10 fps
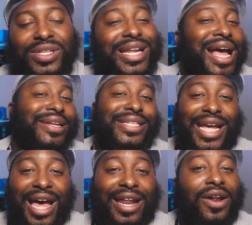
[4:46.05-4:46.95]
It's not
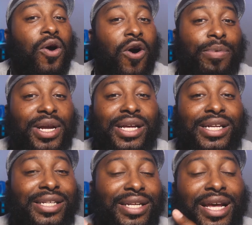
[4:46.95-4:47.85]
sad at all
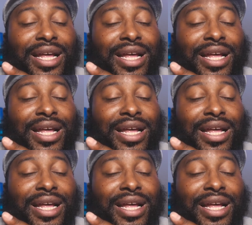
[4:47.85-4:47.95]
because